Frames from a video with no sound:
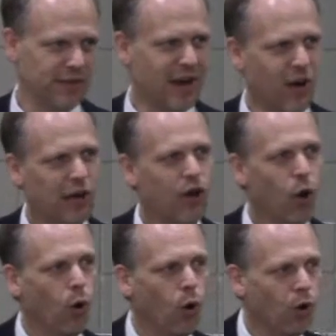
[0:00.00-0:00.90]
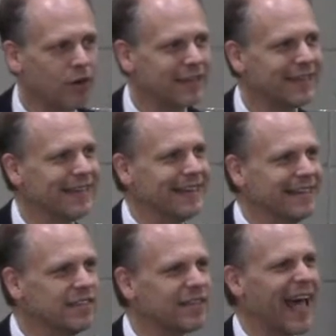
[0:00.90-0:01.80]
Now a cohort
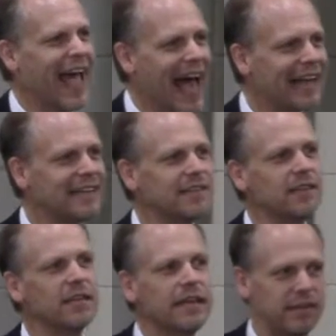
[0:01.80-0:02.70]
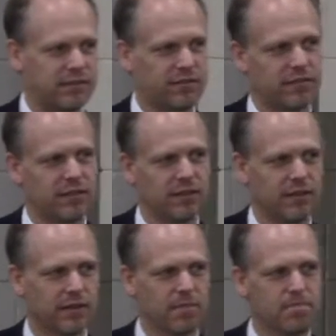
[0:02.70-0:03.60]
is at least,
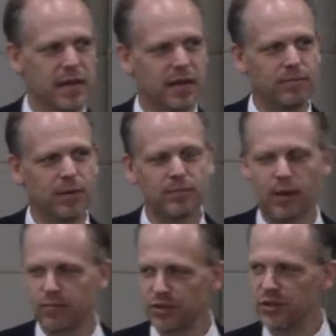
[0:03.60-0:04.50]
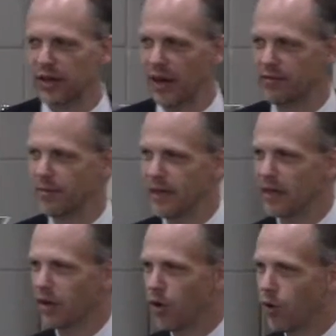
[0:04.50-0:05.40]
the minimum number you can have to make
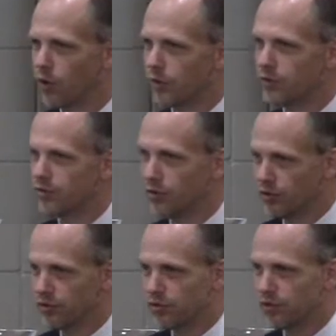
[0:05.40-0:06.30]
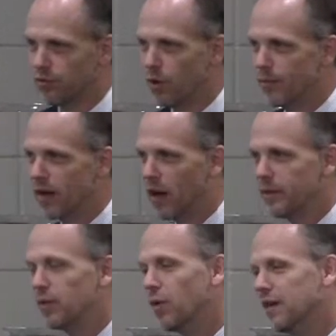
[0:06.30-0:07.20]
a cohort of soldiers in the Roman
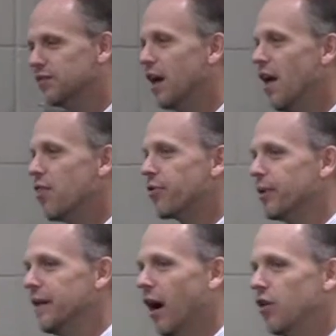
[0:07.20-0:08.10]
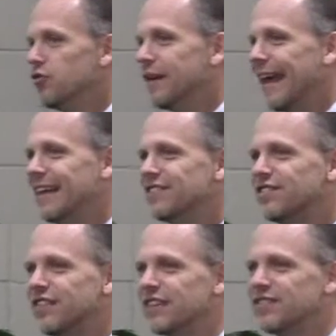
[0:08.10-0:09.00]
army was
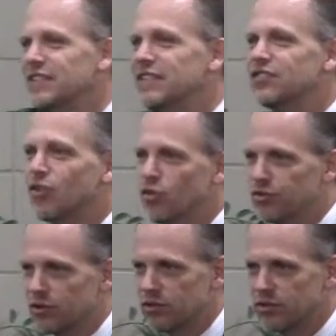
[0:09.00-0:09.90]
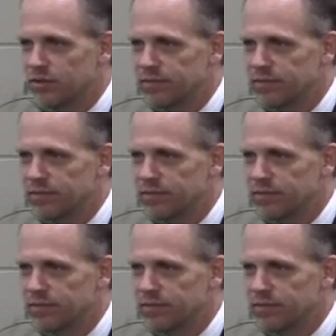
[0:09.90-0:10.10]
360 soldiers.